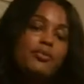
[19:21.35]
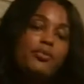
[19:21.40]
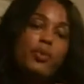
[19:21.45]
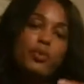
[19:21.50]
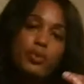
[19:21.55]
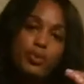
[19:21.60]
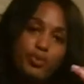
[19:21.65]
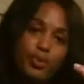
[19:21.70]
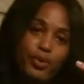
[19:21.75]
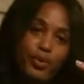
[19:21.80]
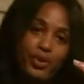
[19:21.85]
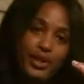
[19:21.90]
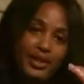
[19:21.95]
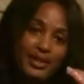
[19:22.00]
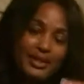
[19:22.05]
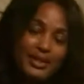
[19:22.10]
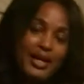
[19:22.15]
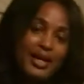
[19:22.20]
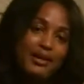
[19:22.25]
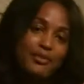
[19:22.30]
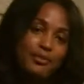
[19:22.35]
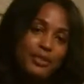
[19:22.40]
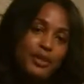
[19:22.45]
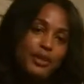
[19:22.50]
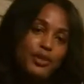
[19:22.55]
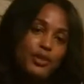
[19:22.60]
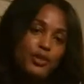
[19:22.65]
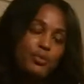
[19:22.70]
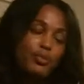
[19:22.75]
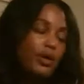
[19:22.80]
We were born nine
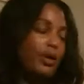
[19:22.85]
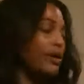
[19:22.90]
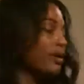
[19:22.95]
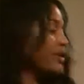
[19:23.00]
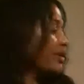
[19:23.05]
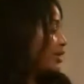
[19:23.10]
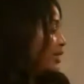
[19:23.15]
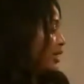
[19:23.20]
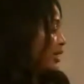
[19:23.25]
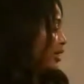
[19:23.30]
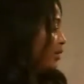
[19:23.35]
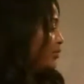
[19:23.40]
minutes apart.